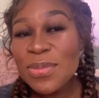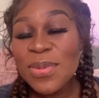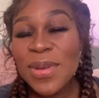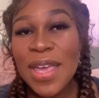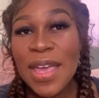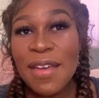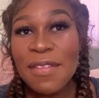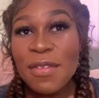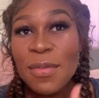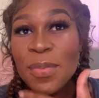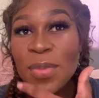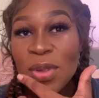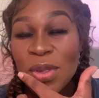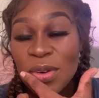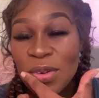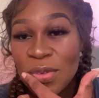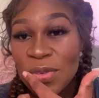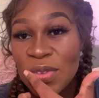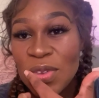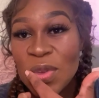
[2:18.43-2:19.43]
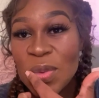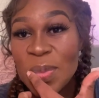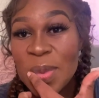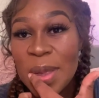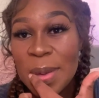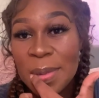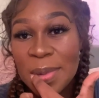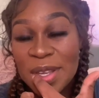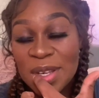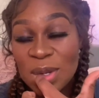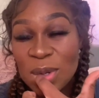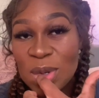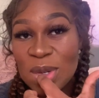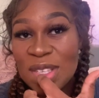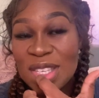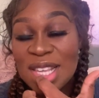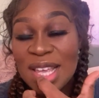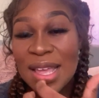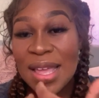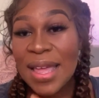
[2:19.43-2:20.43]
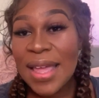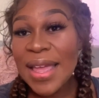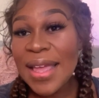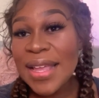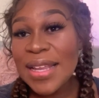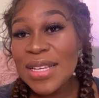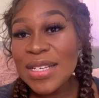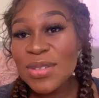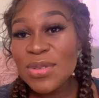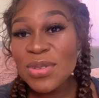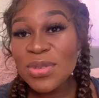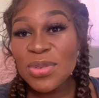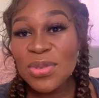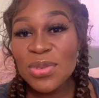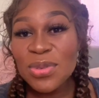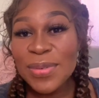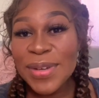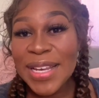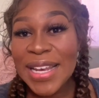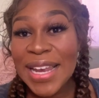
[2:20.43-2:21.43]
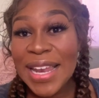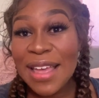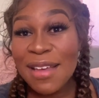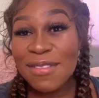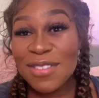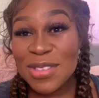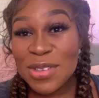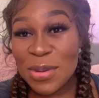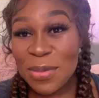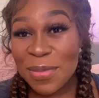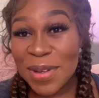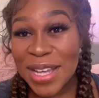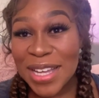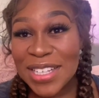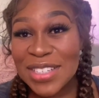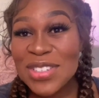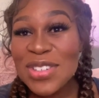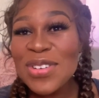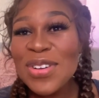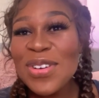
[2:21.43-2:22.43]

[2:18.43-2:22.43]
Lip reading: We have a beautiful baby daughter and who we love so much.